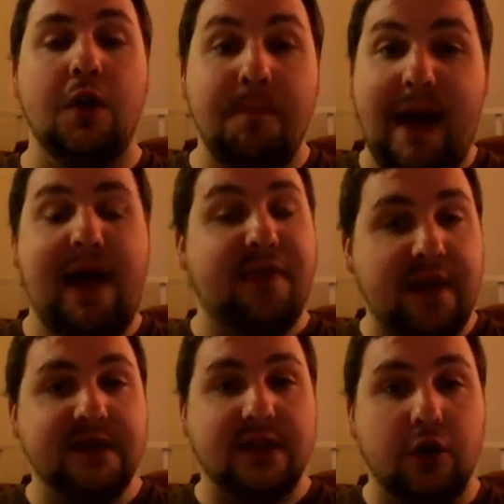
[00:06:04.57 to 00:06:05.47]
know the bad
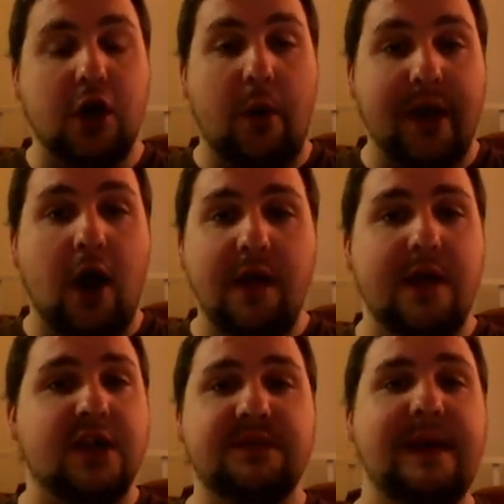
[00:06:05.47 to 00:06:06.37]
things that are going on
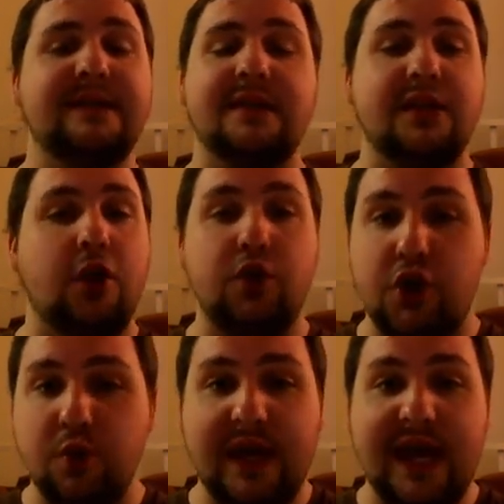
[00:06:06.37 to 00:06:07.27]
there. It's basically you know
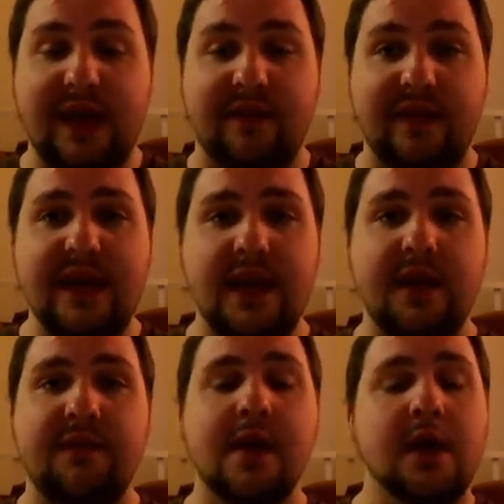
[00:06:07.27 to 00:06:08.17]
you can't
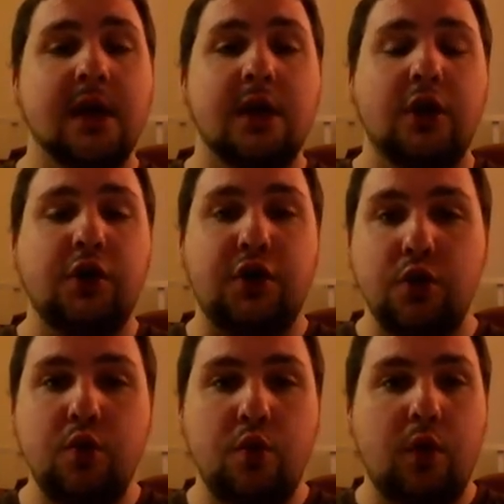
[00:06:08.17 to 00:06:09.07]
leave.
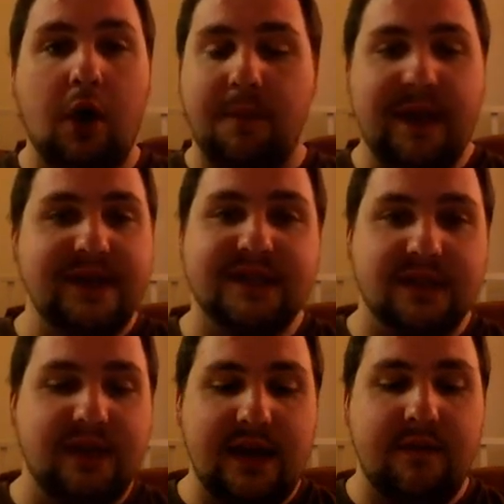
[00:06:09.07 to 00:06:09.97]
You are
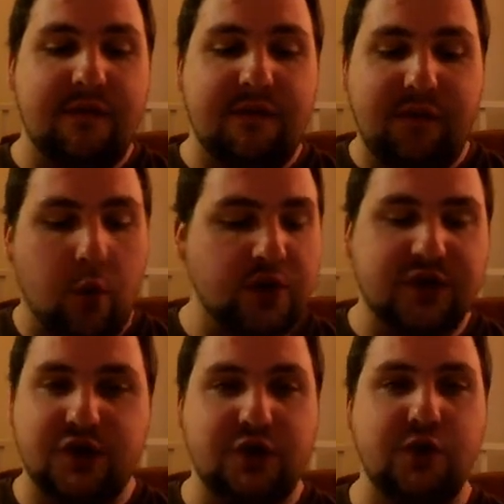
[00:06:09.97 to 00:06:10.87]
basically
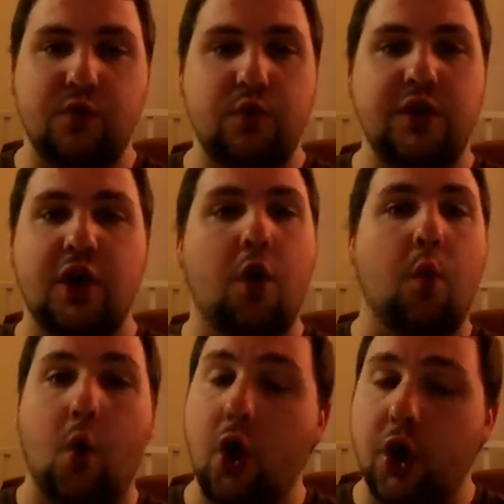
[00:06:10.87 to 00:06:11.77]
forced to you know
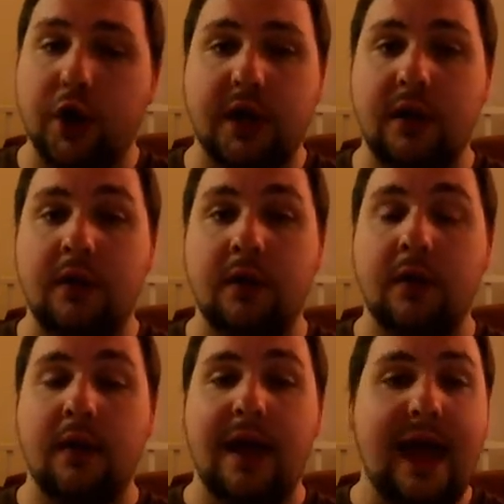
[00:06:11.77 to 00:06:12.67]
work,
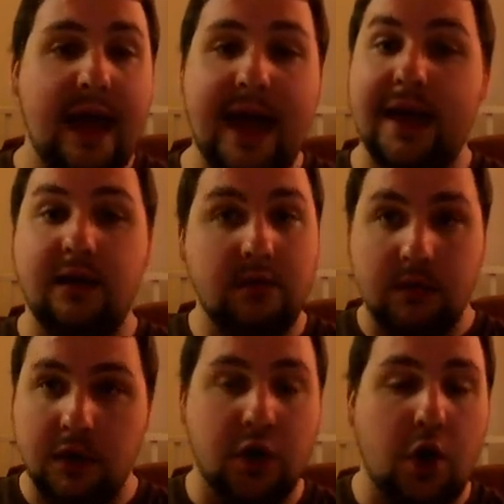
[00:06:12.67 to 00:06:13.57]
and
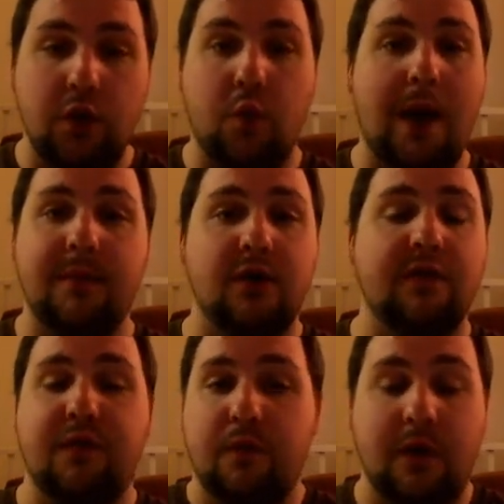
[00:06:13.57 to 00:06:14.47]
you know the women
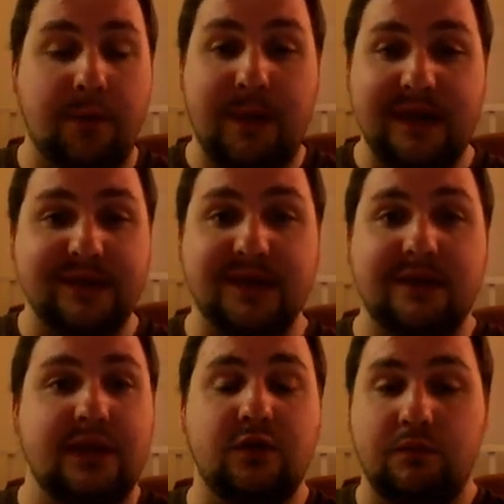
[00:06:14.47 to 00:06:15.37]
are are
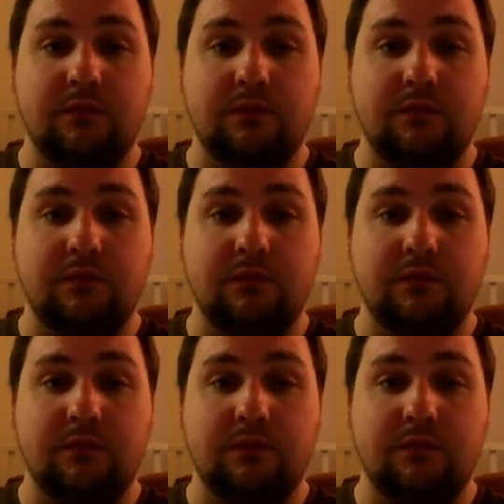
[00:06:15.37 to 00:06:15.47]
basically